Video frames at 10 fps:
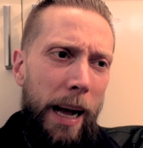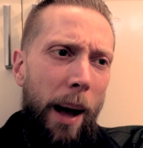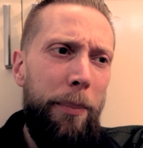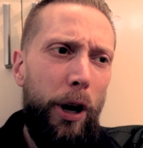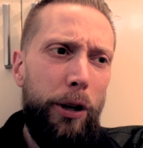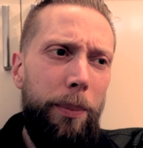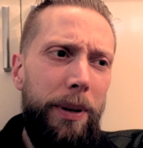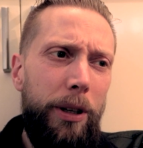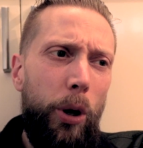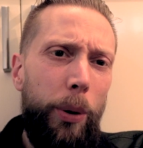I'm not going to
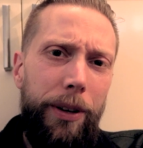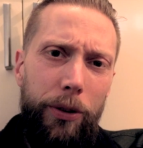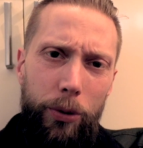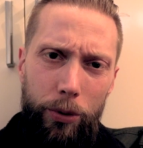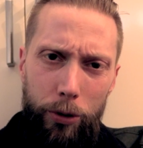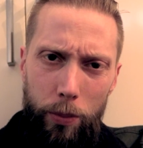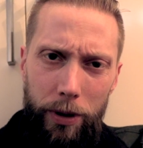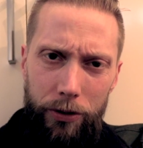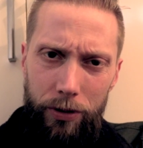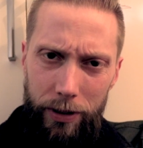be going into too
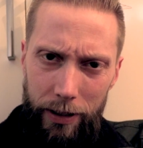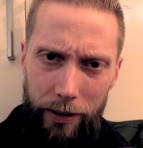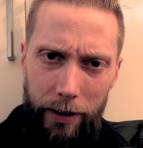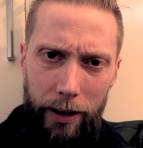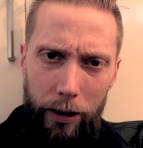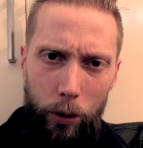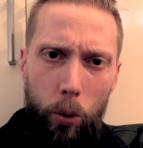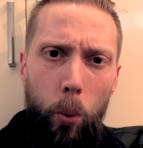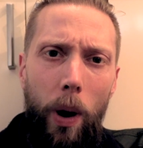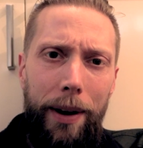much detail
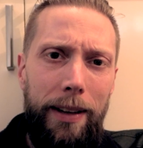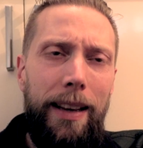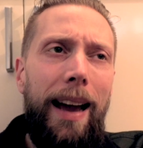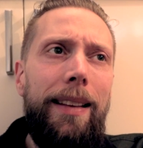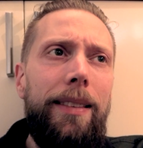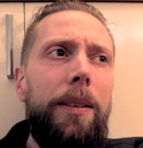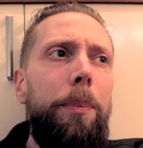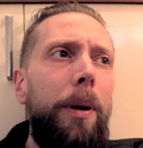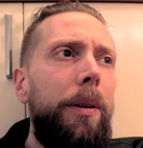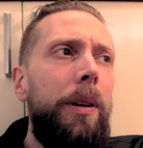quite yet,
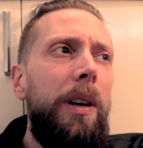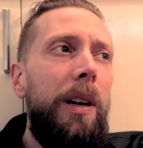but